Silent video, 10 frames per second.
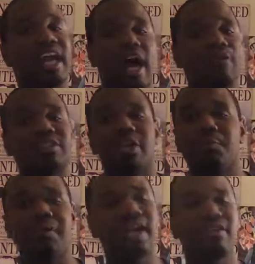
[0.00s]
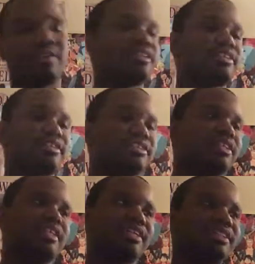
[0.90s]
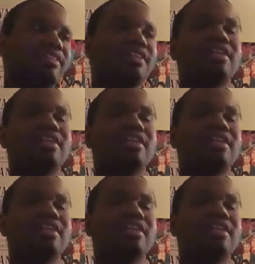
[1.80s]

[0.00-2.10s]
I was helping out others and all that stuff.